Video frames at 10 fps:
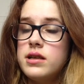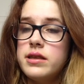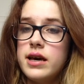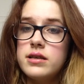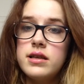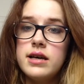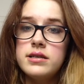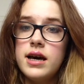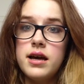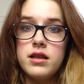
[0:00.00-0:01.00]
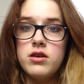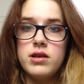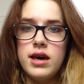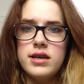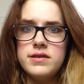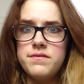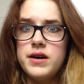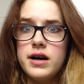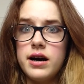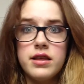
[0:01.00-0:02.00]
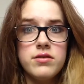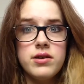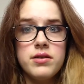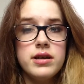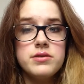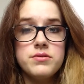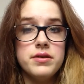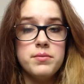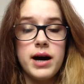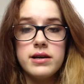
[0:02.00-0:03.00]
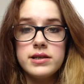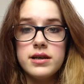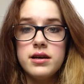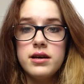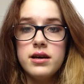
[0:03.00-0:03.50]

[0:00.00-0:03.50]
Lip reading: they're saying it's fine, you don't need to worry about it.